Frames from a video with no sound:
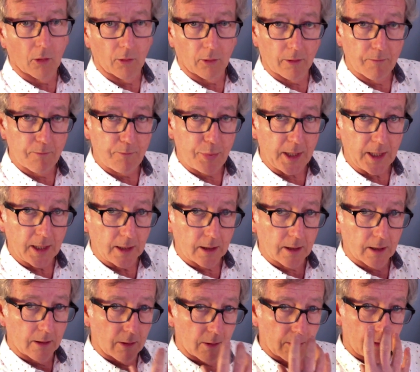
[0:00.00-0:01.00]
or a
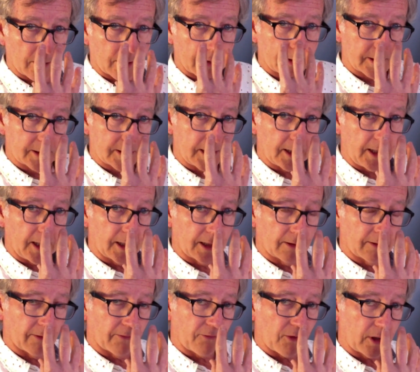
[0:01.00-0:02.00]
beak sitting
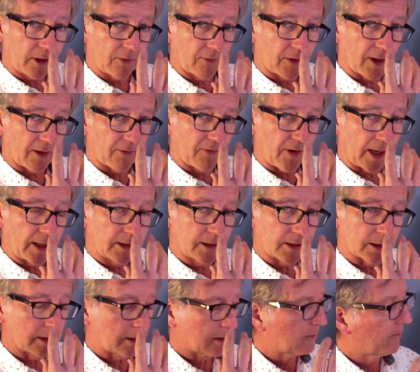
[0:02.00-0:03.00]
in the front of their
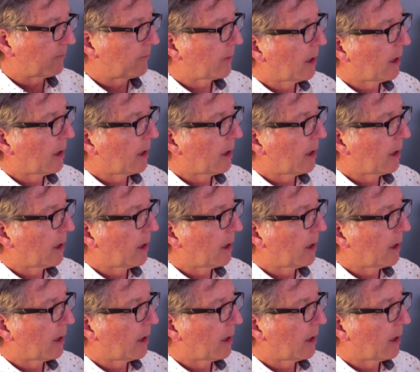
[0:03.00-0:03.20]
faces,